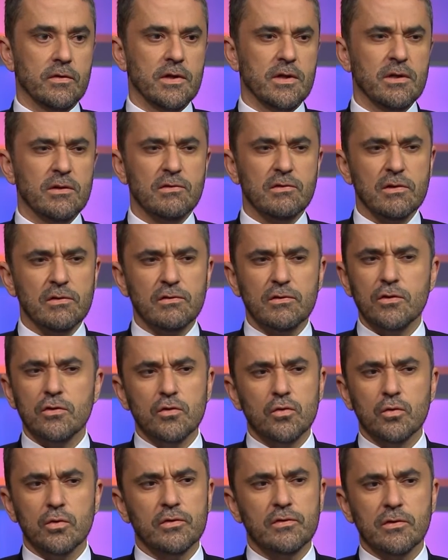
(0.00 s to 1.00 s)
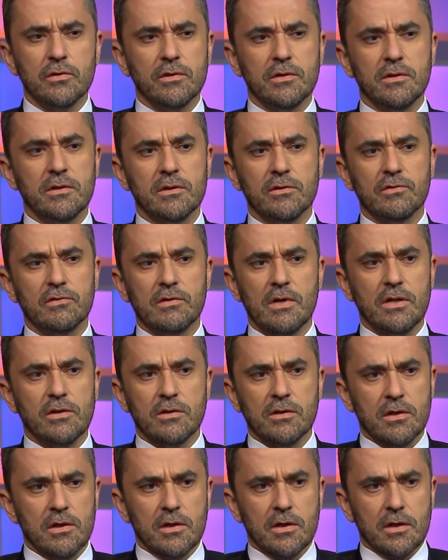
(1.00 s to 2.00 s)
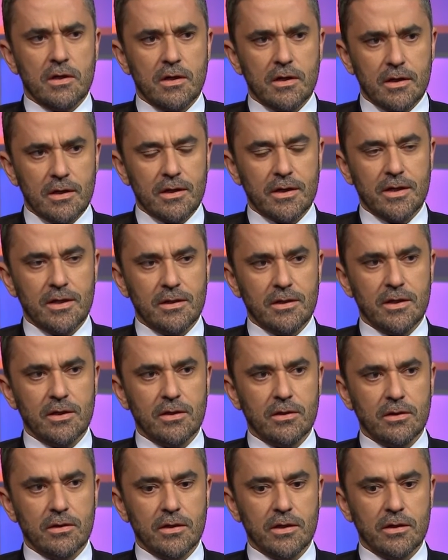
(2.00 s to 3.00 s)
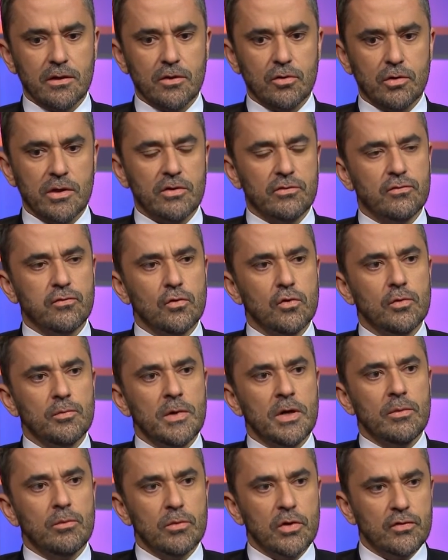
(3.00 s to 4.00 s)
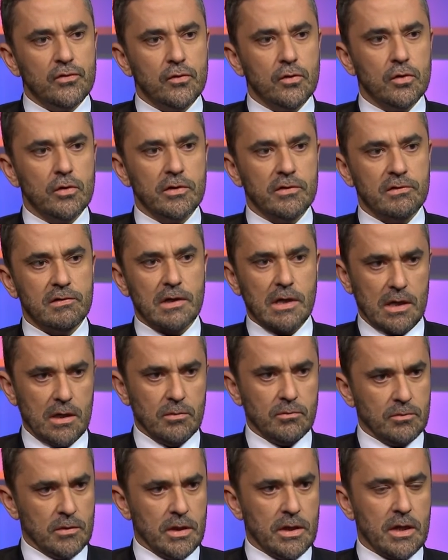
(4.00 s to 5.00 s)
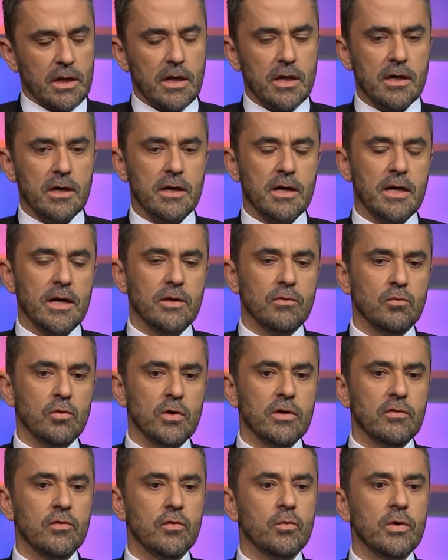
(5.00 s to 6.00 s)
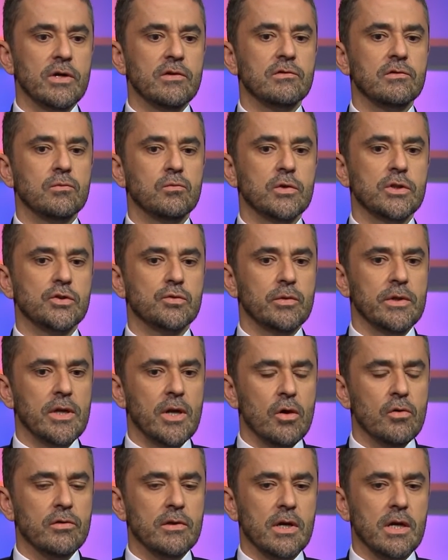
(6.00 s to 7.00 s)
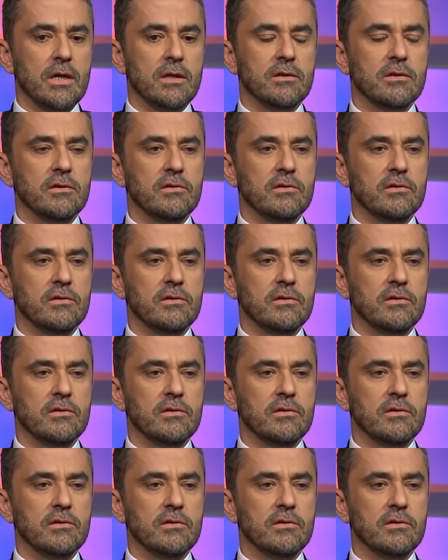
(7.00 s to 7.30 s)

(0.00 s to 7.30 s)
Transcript: that existed to a certain extent in inchoate form before Islam. And one of the ways in which we know that